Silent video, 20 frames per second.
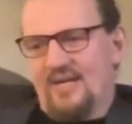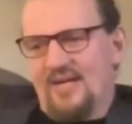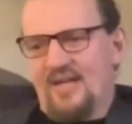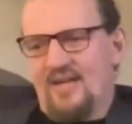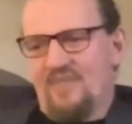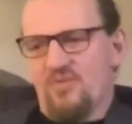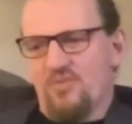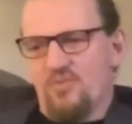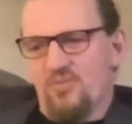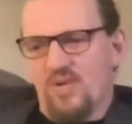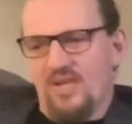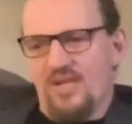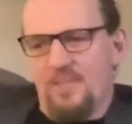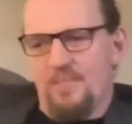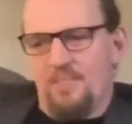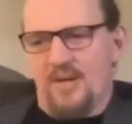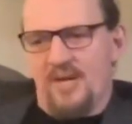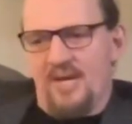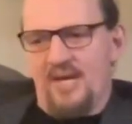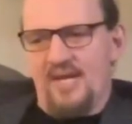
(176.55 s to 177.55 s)
never really
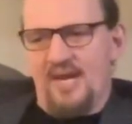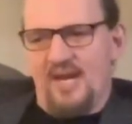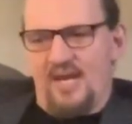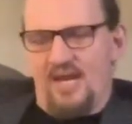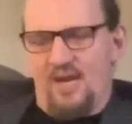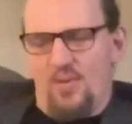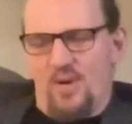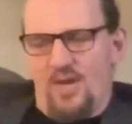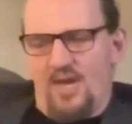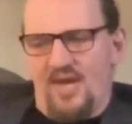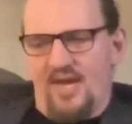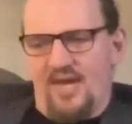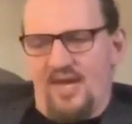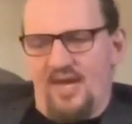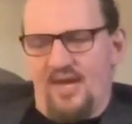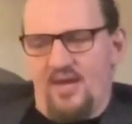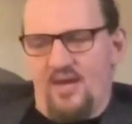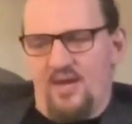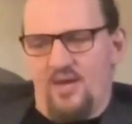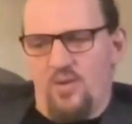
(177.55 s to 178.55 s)
been
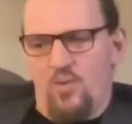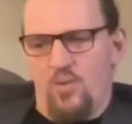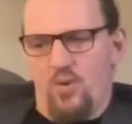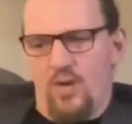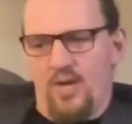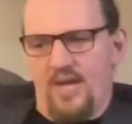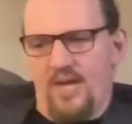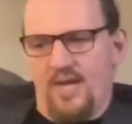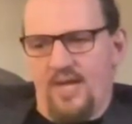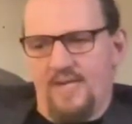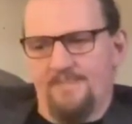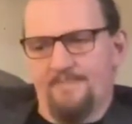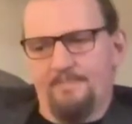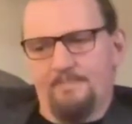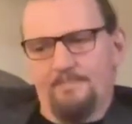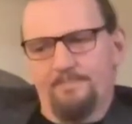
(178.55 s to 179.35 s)
anywhere where